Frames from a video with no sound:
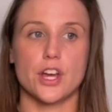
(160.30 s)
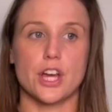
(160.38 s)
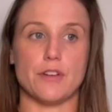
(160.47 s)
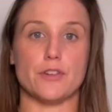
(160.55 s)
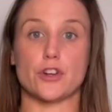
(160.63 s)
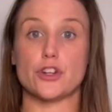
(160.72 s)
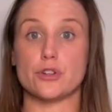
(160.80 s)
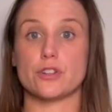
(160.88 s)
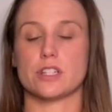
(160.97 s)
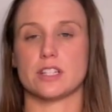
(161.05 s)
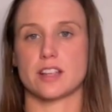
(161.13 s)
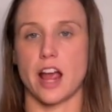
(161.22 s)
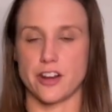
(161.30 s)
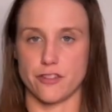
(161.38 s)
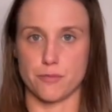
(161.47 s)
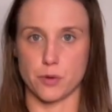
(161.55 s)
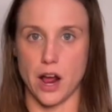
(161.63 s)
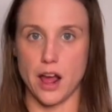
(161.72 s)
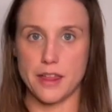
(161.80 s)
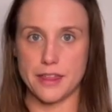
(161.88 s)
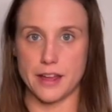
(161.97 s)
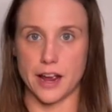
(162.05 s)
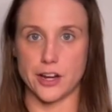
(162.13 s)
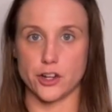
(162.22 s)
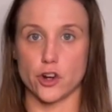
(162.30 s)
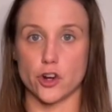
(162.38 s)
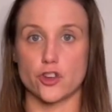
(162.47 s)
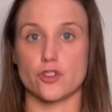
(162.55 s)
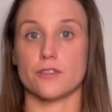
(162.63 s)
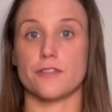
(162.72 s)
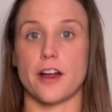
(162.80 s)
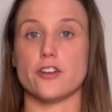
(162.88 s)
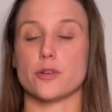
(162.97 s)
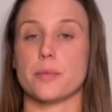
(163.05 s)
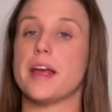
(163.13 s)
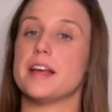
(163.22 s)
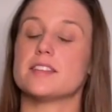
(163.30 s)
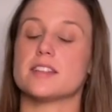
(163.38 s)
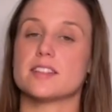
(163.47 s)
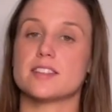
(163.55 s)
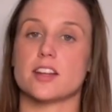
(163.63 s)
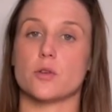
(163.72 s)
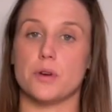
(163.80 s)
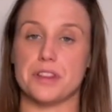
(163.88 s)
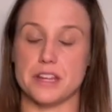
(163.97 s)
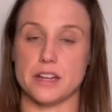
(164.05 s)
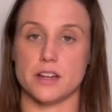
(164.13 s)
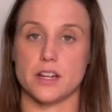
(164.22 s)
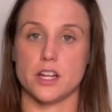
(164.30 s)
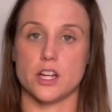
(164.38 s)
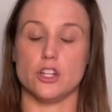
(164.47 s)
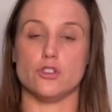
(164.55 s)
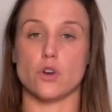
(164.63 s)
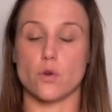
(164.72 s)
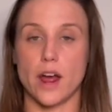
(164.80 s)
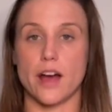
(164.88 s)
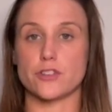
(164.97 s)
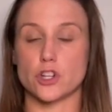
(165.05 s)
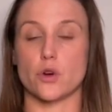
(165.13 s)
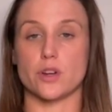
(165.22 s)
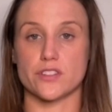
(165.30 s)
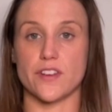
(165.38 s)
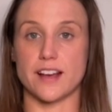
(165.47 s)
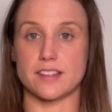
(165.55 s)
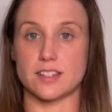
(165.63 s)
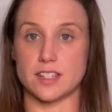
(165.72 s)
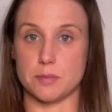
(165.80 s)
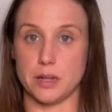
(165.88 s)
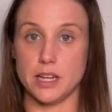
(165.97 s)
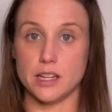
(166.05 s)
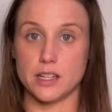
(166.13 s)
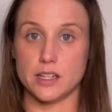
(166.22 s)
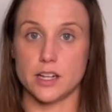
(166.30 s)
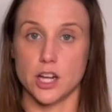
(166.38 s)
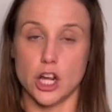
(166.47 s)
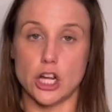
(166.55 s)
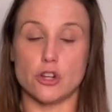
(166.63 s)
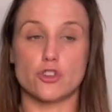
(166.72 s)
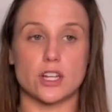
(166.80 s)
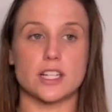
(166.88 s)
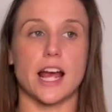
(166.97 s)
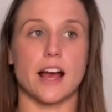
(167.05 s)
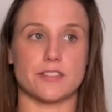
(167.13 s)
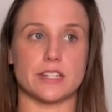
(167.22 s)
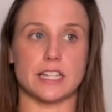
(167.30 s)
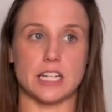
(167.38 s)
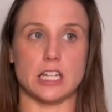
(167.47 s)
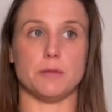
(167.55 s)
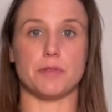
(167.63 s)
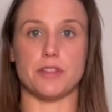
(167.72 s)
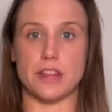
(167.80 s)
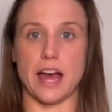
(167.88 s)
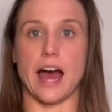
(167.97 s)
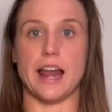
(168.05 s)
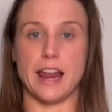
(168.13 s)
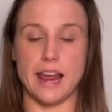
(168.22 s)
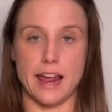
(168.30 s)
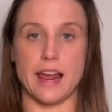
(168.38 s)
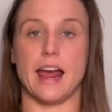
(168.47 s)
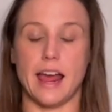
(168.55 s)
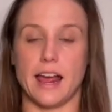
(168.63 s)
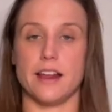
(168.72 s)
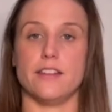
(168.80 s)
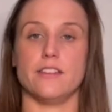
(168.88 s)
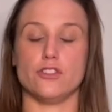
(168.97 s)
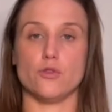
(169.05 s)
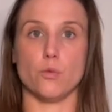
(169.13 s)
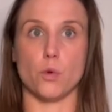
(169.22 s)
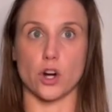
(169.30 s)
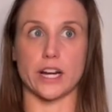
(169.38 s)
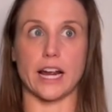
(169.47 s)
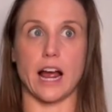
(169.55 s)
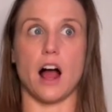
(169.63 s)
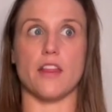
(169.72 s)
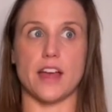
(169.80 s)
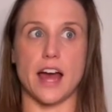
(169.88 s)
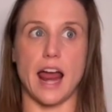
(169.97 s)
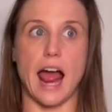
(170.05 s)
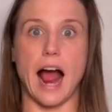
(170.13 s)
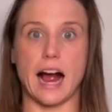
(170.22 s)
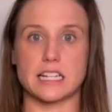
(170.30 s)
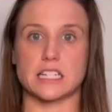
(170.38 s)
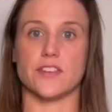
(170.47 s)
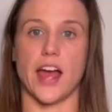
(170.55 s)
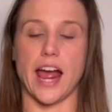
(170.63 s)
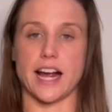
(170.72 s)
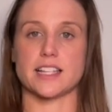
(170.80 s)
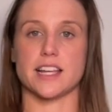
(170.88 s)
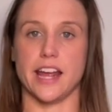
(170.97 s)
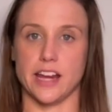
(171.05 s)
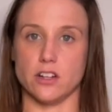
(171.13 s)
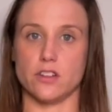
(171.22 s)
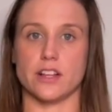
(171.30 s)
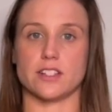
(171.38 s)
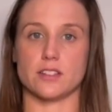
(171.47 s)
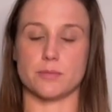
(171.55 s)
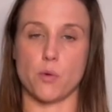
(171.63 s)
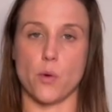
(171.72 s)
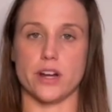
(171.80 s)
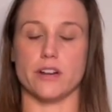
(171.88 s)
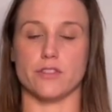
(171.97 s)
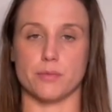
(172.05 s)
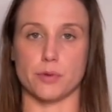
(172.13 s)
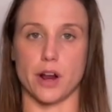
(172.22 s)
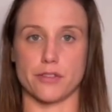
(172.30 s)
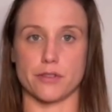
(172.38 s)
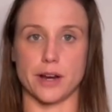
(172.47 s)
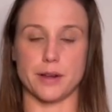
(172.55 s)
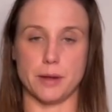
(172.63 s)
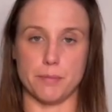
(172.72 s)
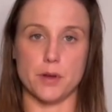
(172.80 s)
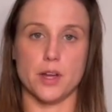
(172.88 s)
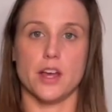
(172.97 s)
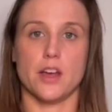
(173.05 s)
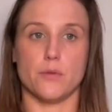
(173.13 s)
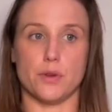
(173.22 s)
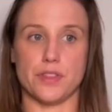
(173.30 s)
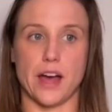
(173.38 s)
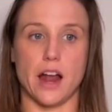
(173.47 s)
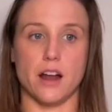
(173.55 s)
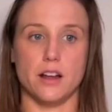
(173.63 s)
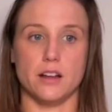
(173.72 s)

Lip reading: If you're new to this kind of breath, I encourage you to find your pace and stick with it. You don't have to go as fast as me. You just have to keep that working on that active exhale. That's the point of the breath, right? Keep with that.